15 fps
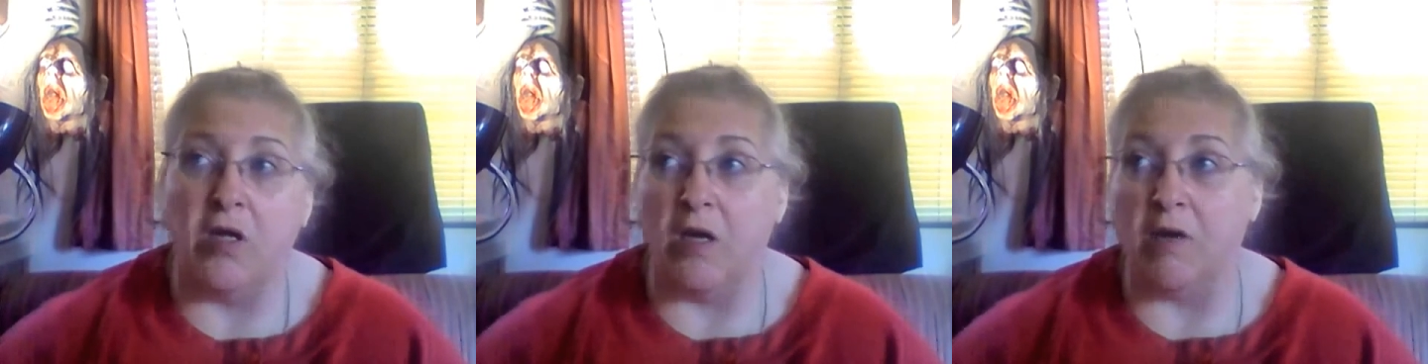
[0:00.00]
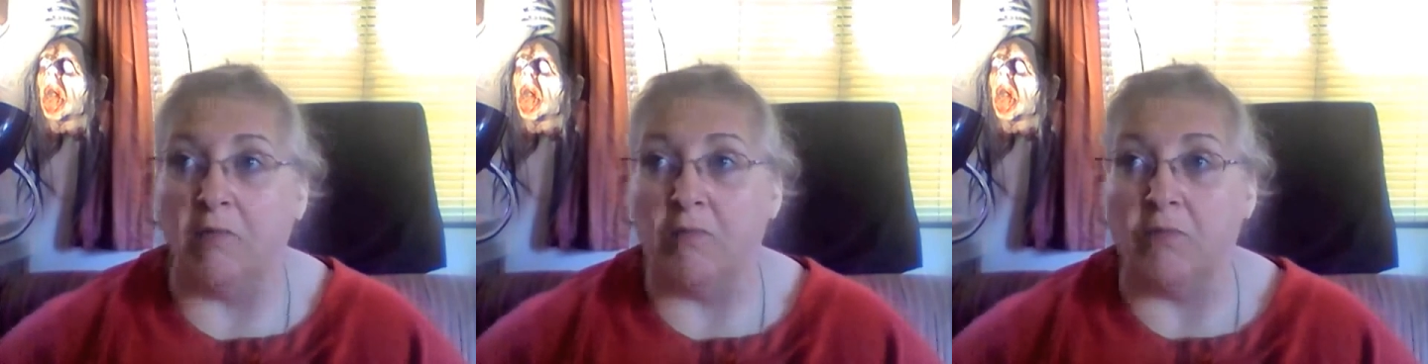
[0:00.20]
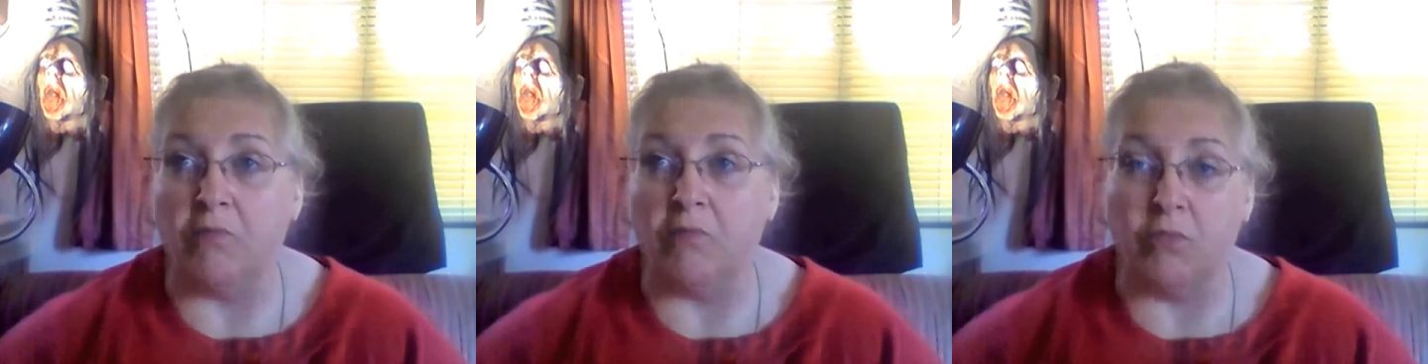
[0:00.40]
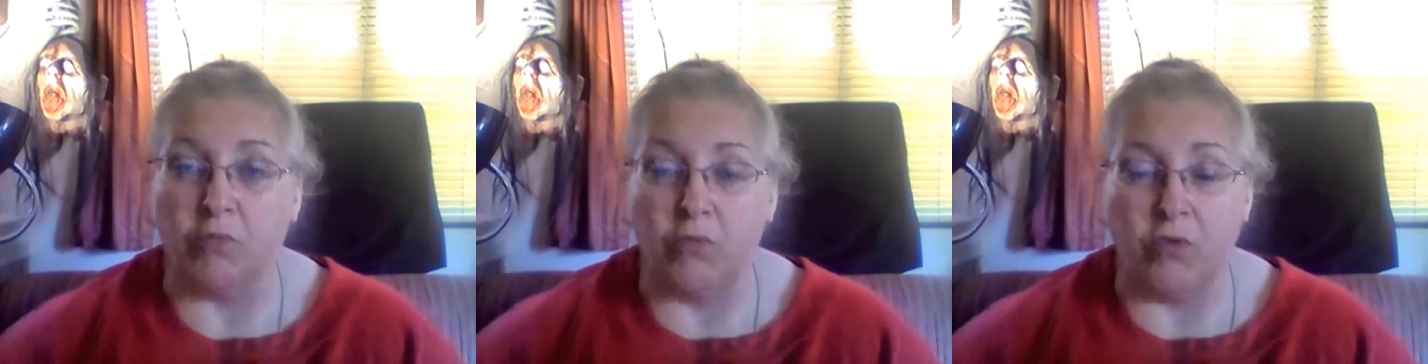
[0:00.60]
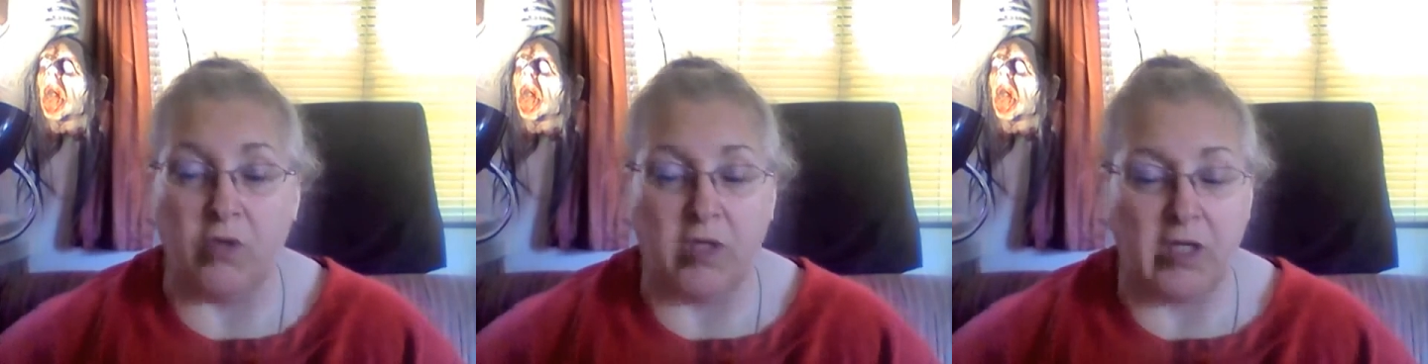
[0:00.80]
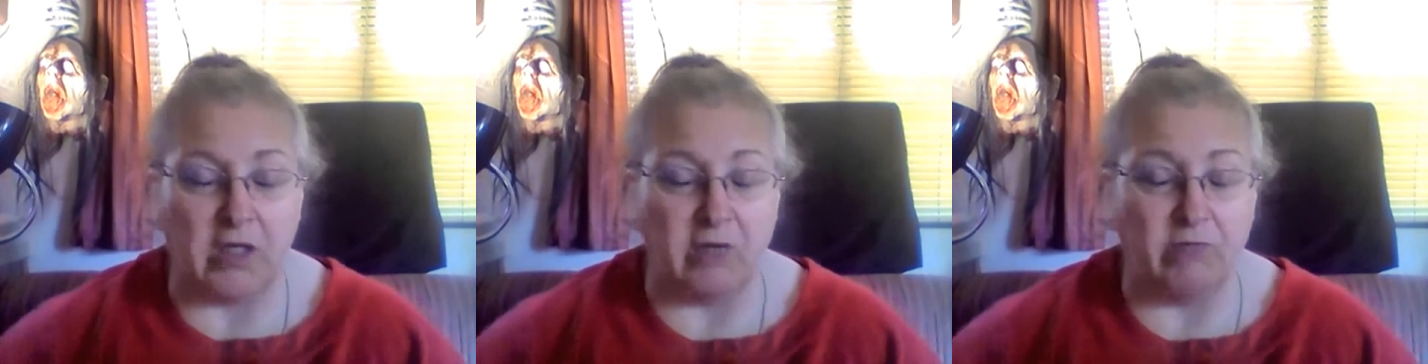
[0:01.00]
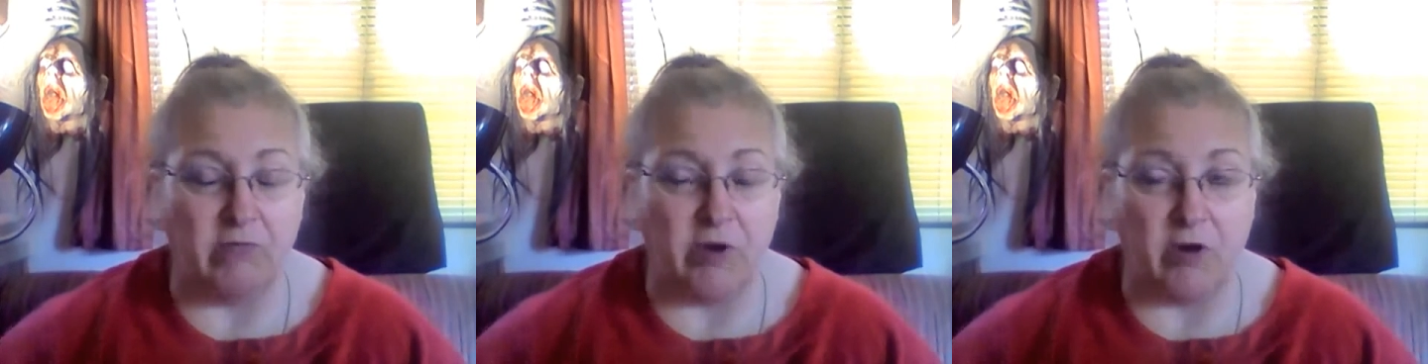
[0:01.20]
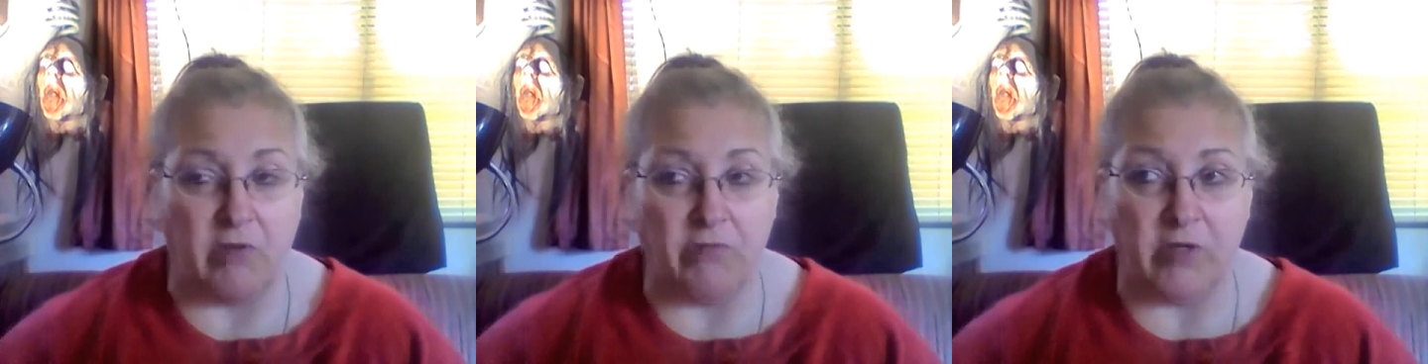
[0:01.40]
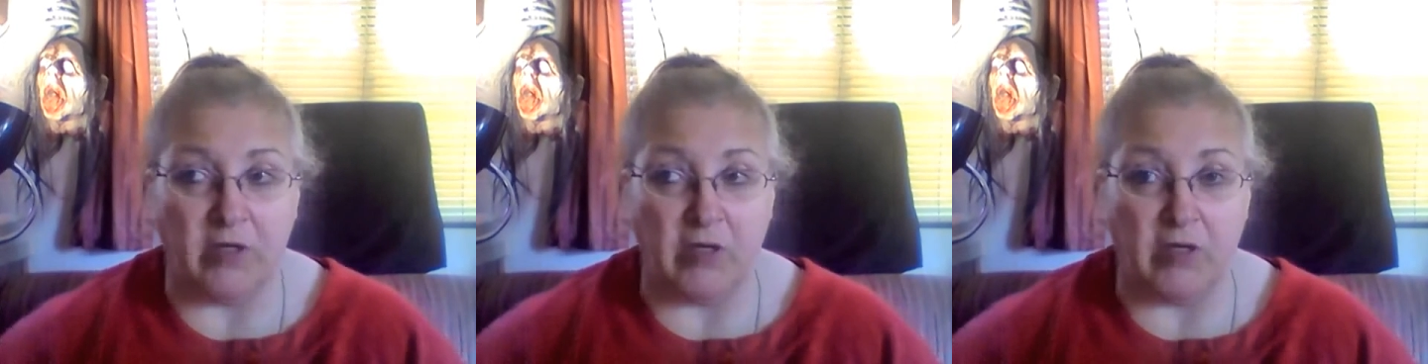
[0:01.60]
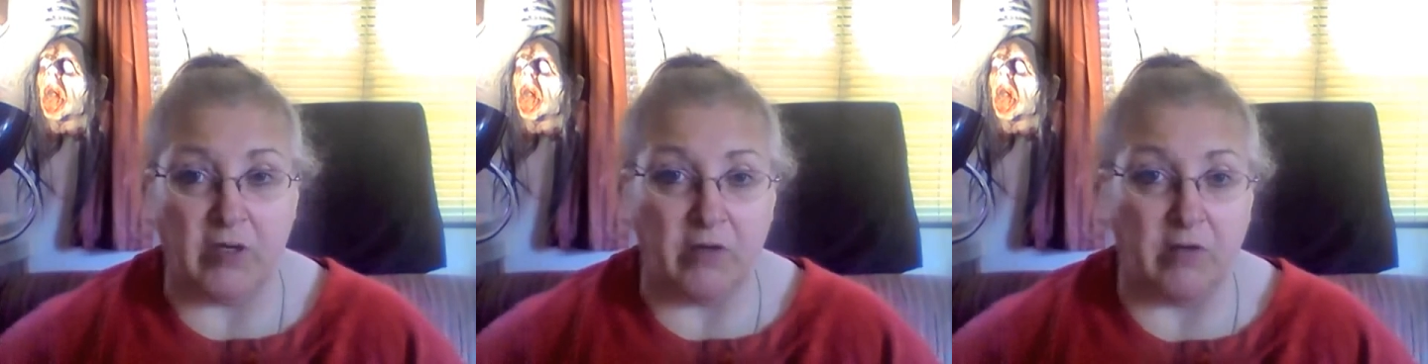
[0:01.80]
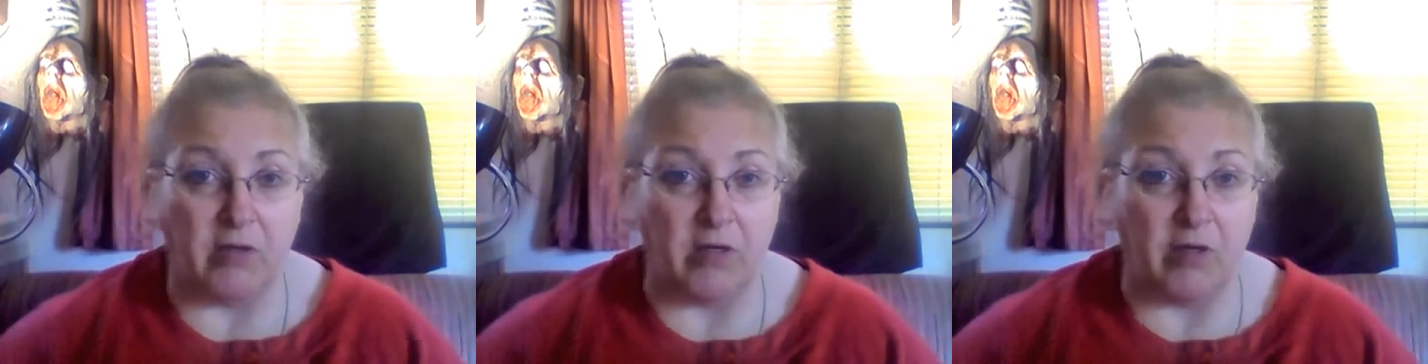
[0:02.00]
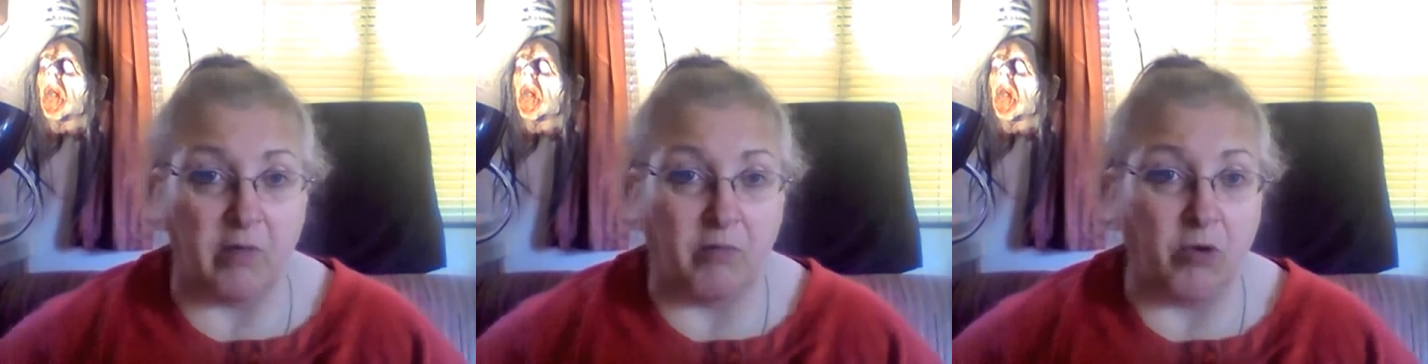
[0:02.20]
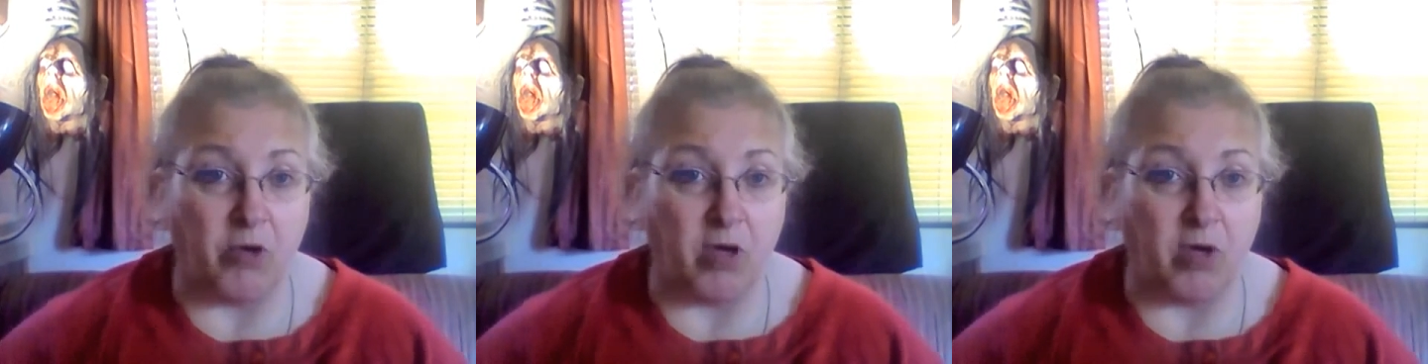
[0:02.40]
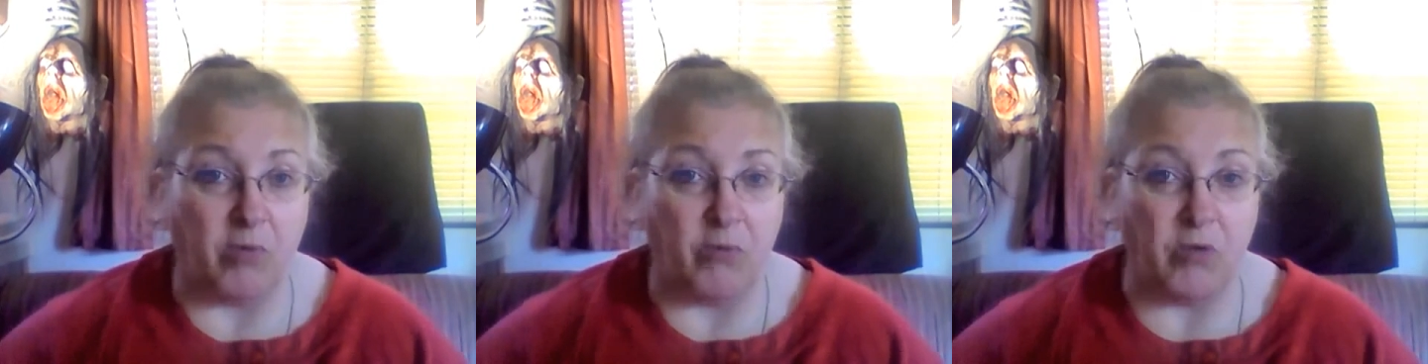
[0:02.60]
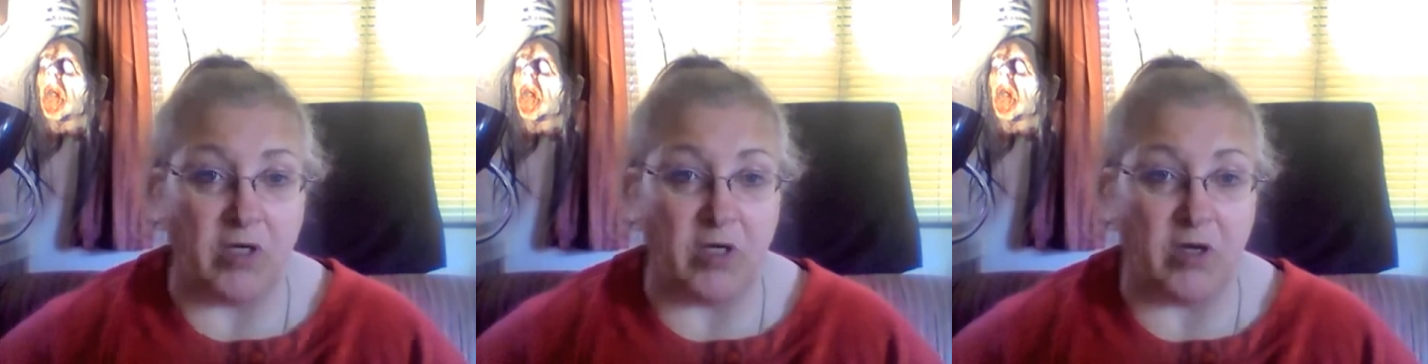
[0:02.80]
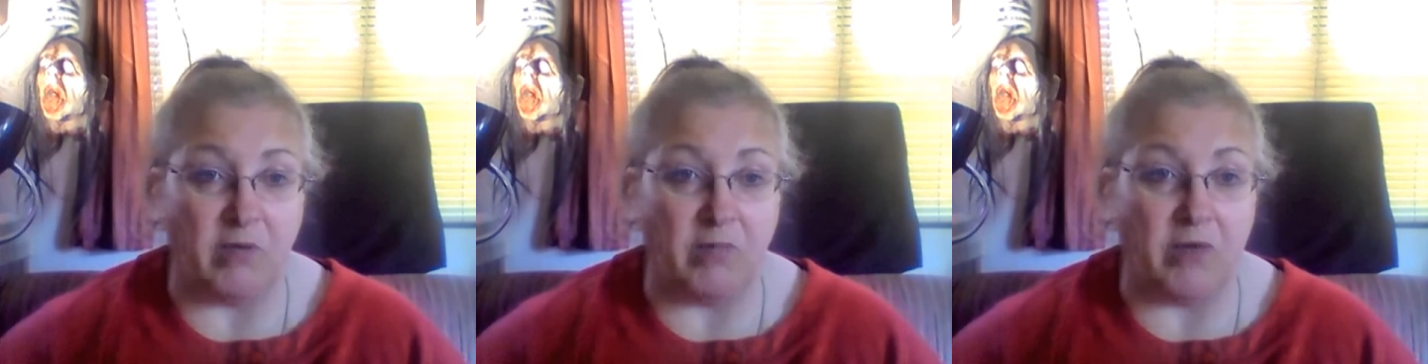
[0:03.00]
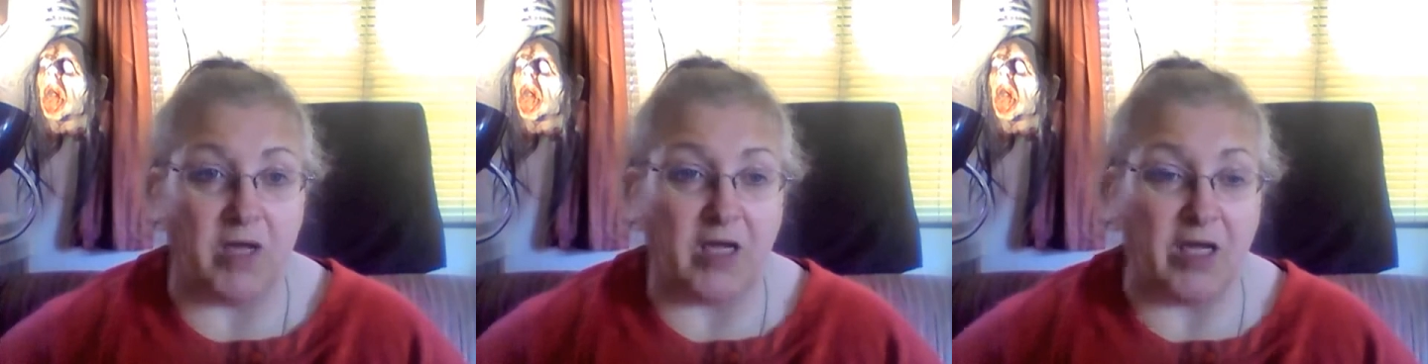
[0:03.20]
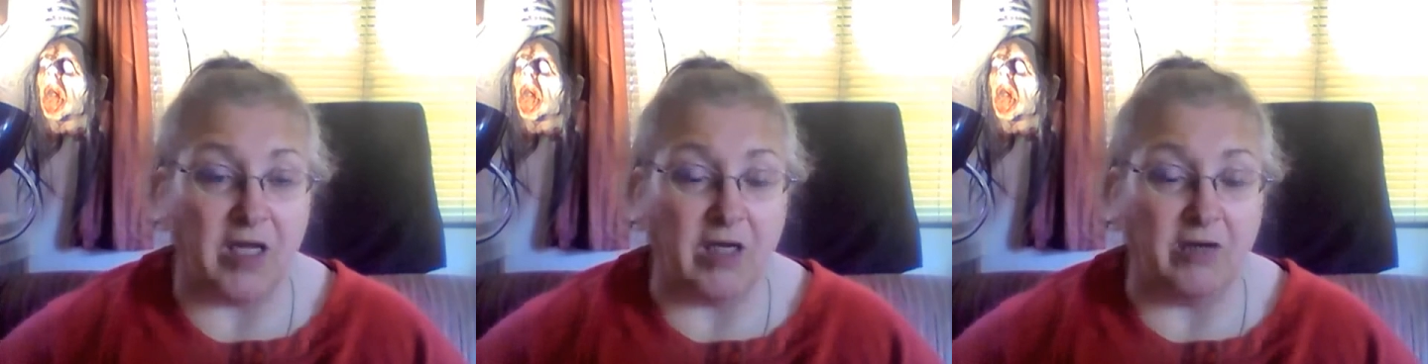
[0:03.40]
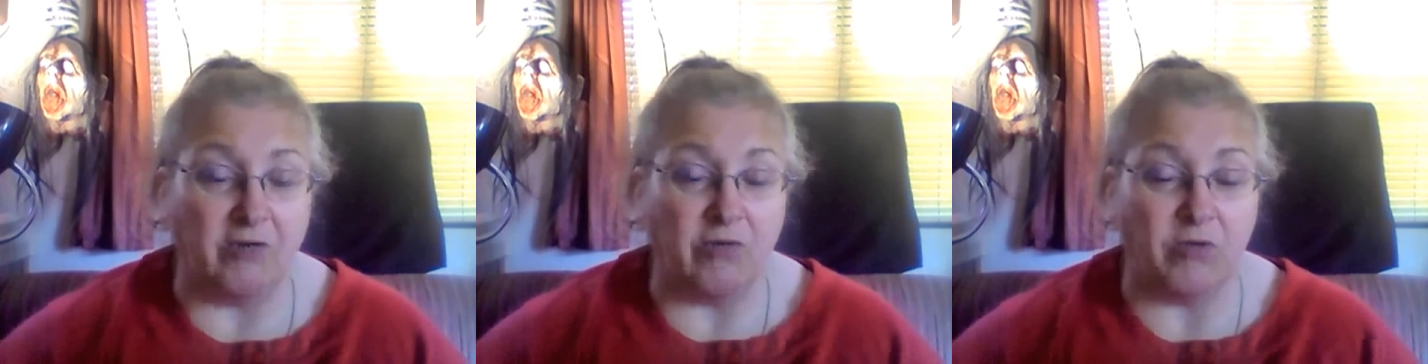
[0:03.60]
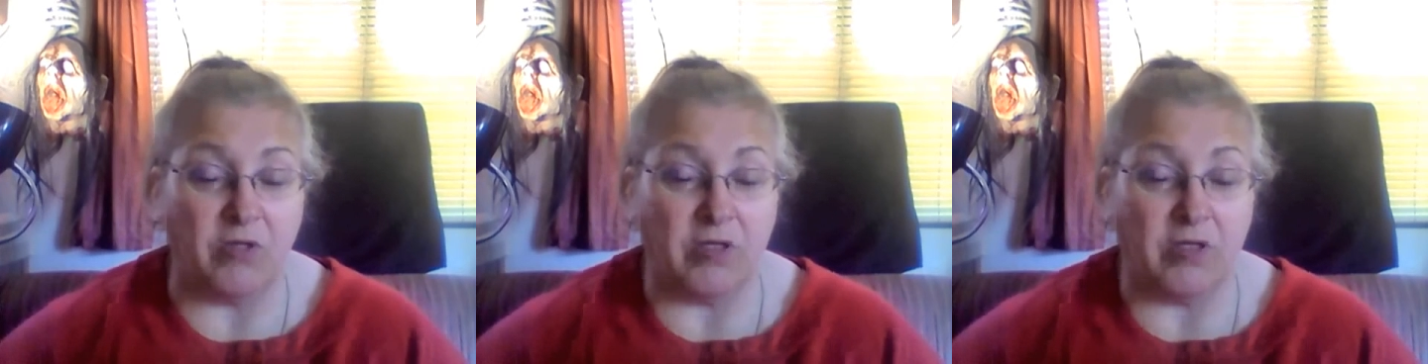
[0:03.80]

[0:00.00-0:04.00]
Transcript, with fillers: I'm really involved in a, a book I'm reading on my Kindle,